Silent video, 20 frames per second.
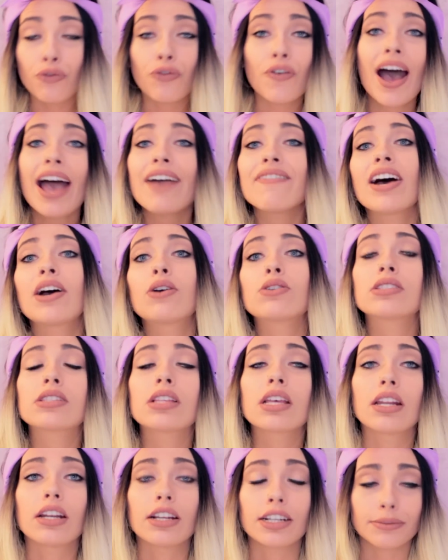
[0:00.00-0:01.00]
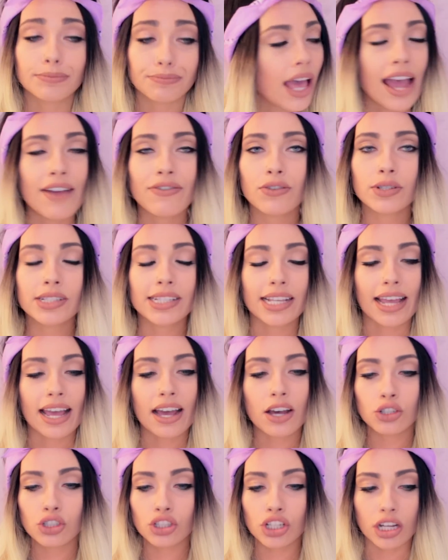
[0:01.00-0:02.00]
Five hours later, everyone's like,
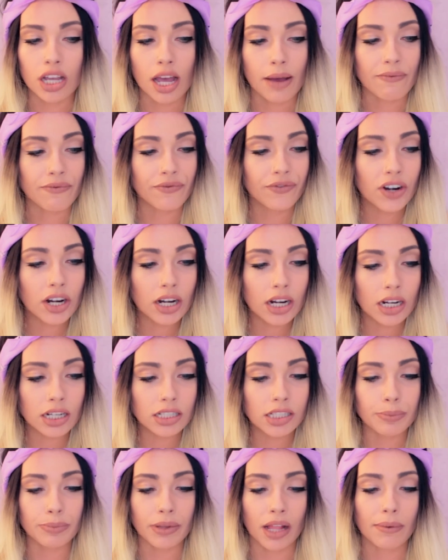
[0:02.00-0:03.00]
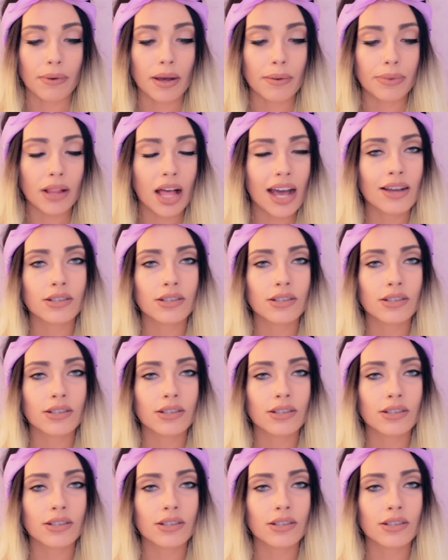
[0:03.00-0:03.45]
house should come first, blah, blah, blah.